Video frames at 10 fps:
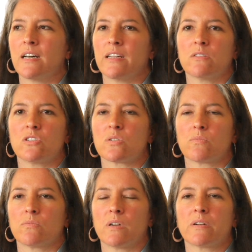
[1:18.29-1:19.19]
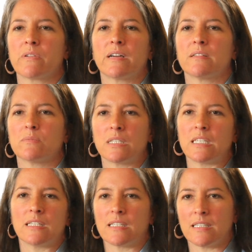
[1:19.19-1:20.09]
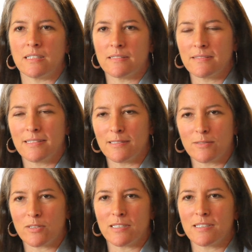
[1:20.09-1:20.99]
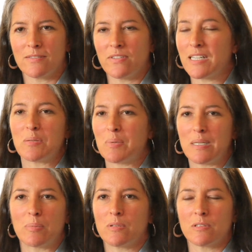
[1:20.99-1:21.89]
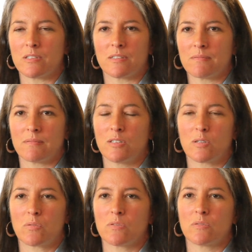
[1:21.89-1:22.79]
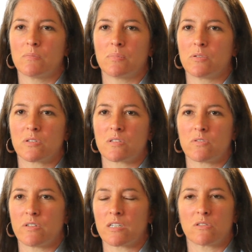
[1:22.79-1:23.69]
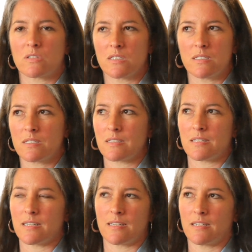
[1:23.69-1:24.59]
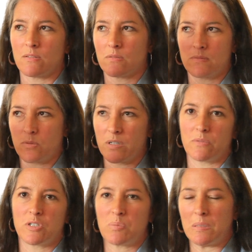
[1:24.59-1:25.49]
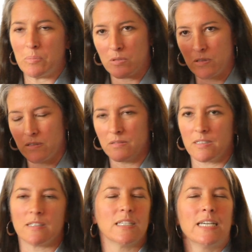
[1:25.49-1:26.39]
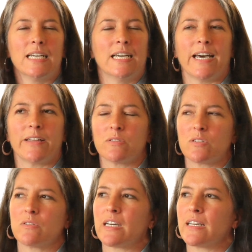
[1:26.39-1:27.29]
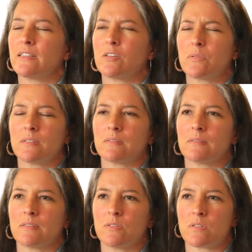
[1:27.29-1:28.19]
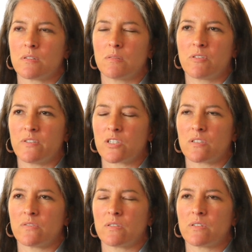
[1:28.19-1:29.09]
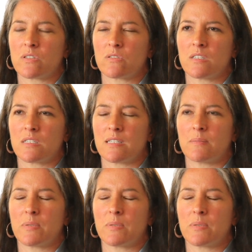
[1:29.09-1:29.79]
I don't just run around willy-nilly, trying to find people or look through boards of directors lists and say, 20 rich people, I don't do that. No one who's a good professional fundraiser does that.